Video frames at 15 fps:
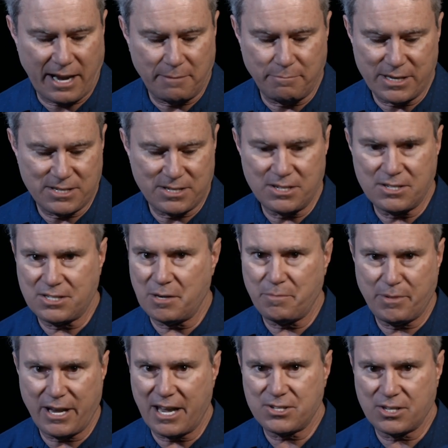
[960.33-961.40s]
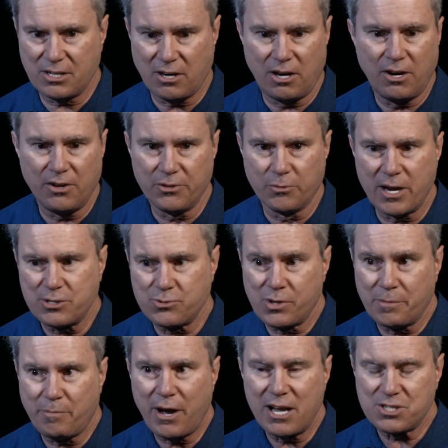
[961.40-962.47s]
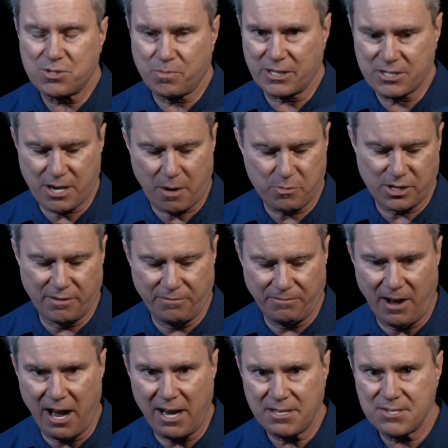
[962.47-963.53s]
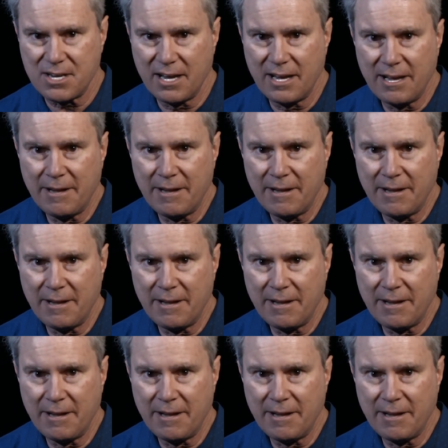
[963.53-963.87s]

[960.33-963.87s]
N B C, C B S, and all the rest, with the possible exception of Fox.